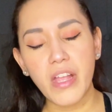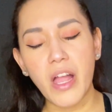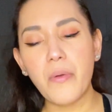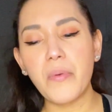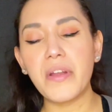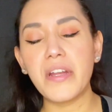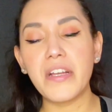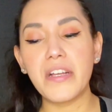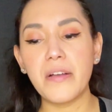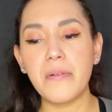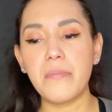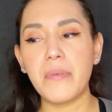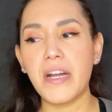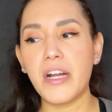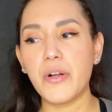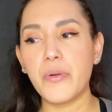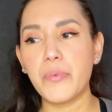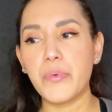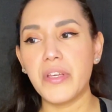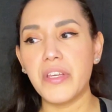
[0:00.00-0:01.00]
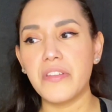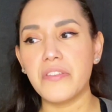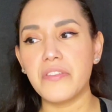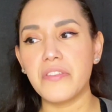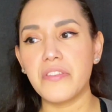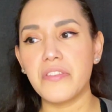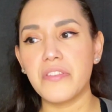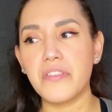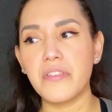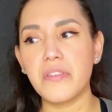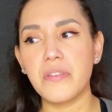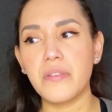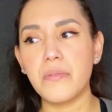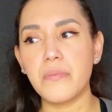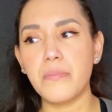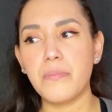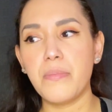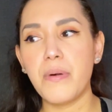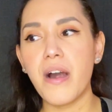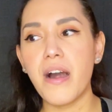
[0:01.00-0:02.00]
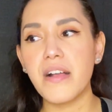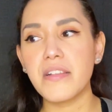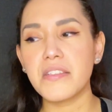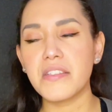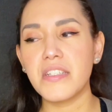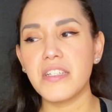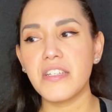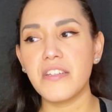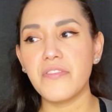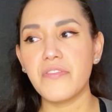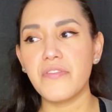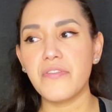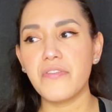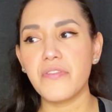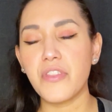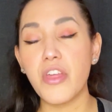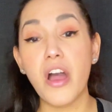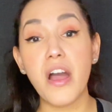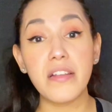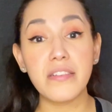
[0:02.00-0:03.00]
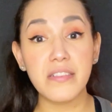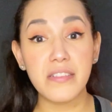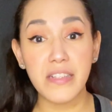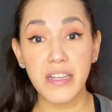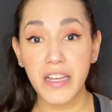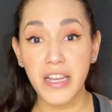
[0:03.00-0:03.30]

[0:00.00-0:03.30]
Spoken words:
I want to come back with positive thoughts.